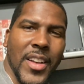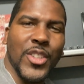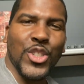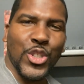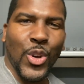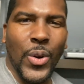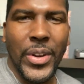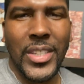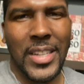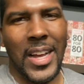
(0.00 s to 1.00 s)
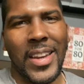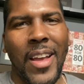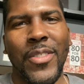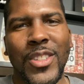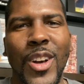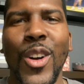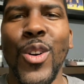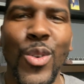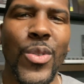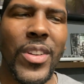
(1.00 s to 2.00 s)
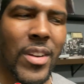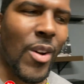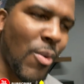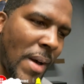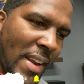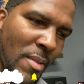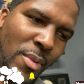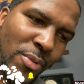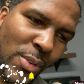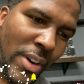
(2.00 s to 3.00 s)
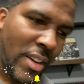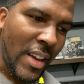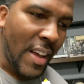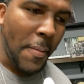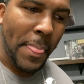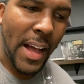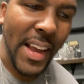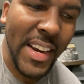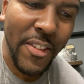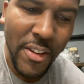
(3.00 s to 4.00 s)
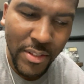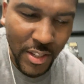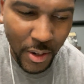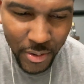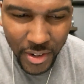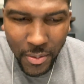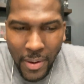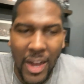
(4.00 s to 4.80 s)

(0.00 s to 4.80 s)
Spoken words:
stories I never told nobody before. I ain't never even told none of my